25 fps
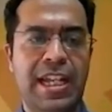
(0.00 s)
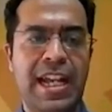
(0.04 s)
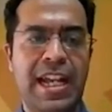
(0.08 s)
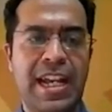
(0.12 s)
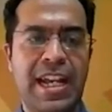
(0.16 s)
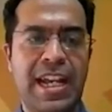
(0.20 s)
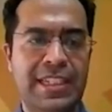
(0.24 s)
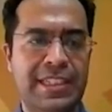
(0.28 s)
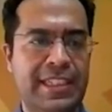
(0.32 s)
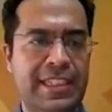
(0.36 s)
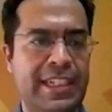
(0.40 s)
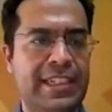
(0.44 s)

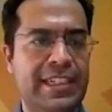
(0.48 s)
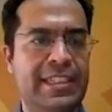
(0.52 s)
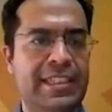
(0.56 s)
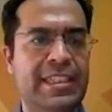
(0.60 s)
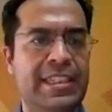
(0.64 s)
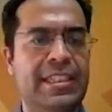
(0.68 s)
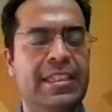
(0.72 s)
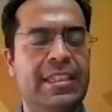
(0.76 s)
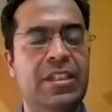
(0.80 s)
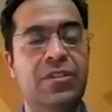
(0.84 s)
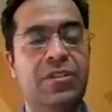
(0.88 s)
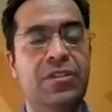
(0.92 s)
has
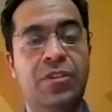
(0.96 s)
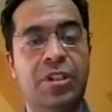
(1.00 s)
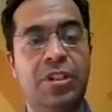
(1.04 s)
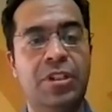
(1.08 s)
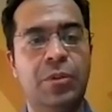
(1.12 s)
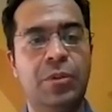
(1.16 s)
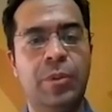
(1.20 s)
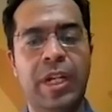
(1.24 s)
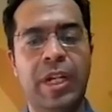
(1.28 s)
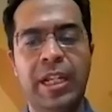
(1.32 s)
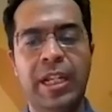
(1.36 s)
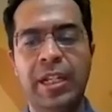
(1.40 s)
existed for
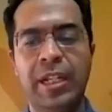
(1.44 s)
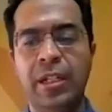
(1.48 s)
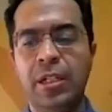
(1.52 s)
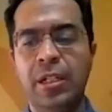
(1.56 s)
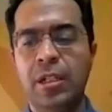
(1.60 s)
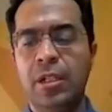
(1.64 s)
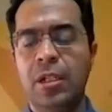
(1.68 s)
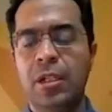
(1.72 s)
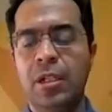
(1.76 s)
a while.